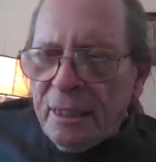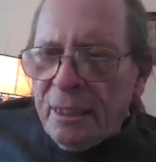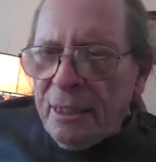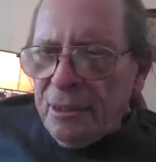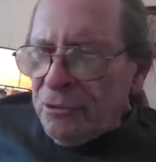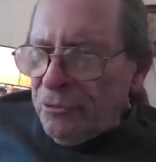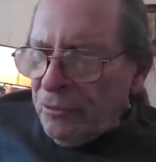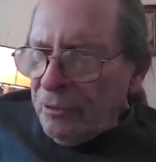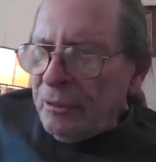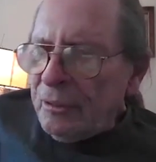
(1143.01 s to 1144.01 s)
his
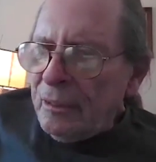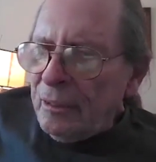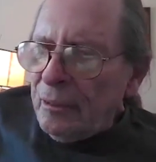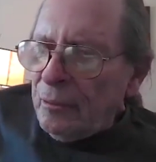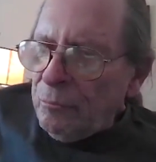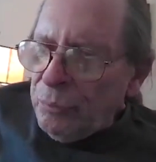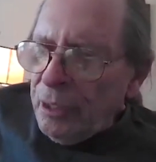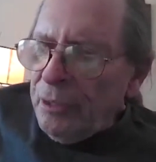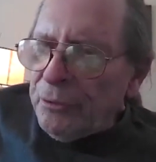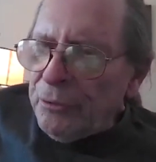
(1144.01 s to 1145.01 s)

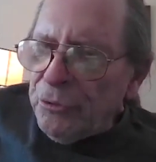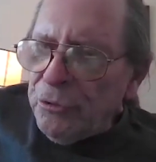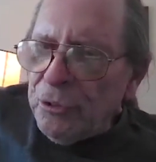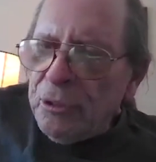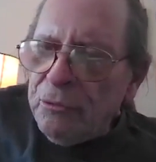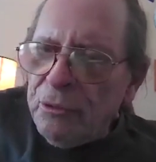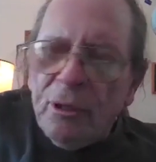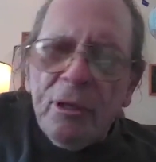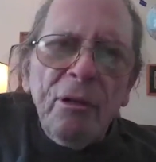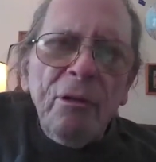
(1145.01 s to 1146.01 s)
brothers were
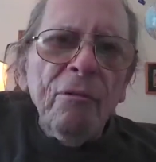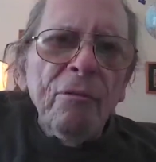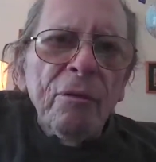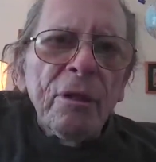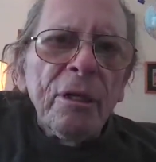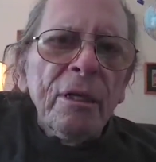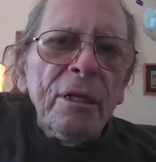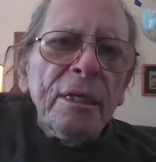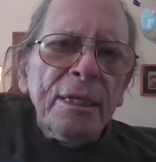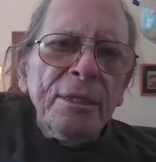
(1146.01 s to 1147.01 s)
all
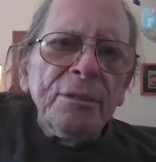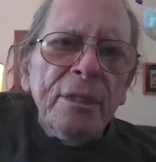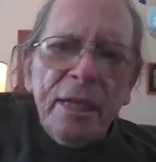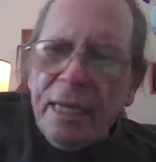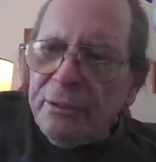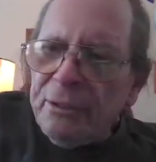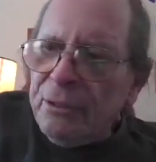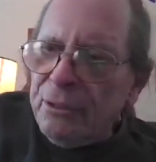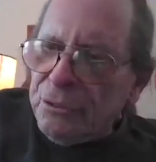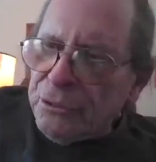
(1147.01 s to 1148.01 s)
into
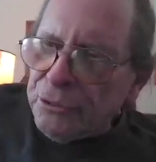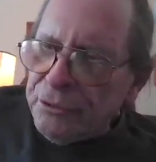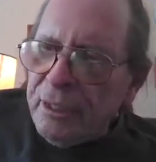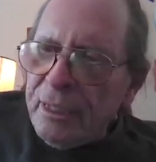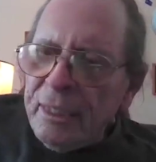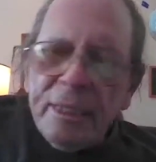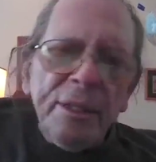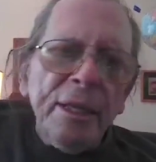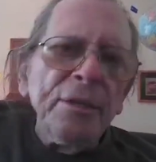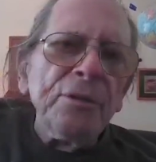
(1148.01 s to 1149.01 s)
agriculture,
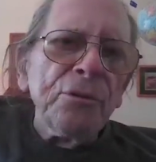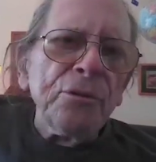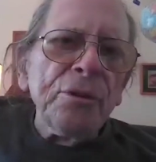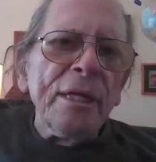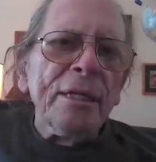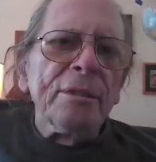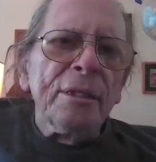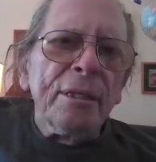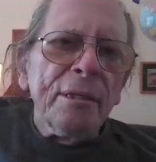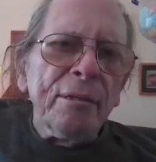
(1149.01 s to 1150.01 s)
and they knew that
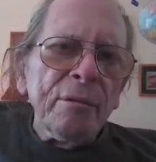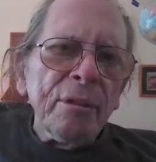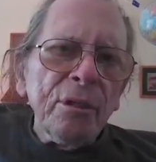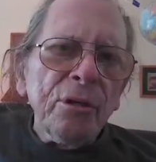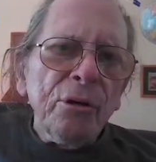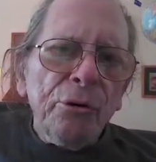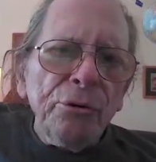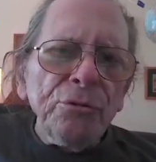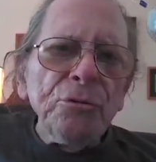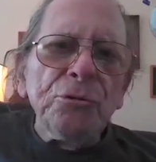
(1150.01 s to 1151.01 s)
the
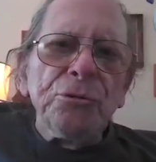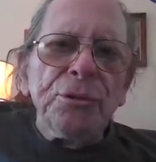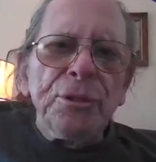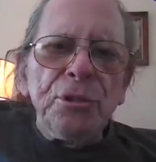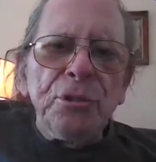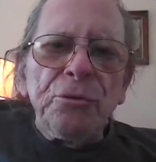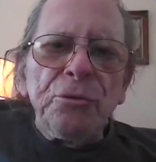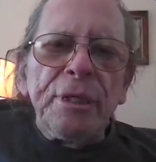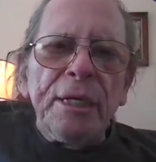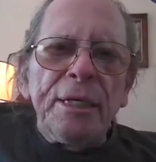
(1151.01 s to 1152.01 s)
orange trees
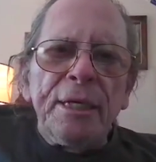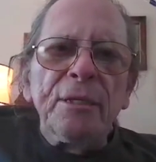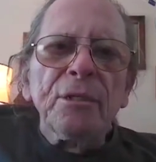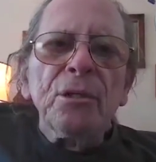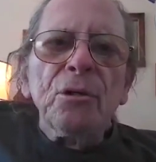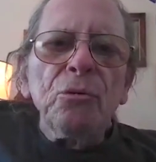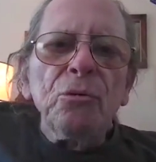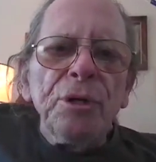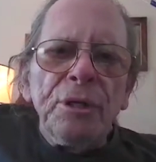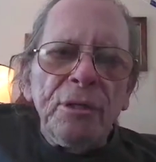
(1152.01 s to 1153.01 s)
were getting
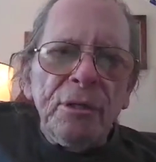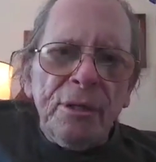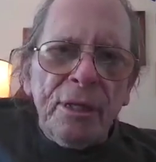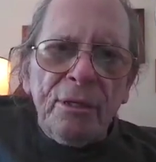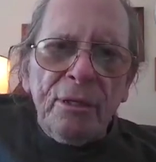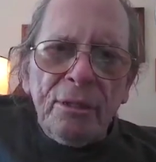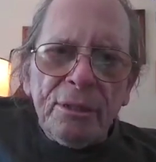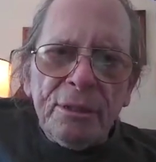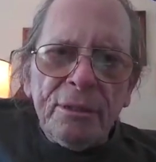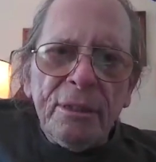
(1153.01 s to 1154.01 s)
woody, they
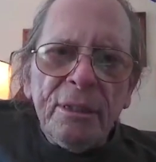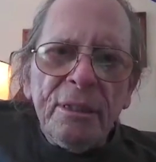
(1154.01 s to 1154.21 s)
called it.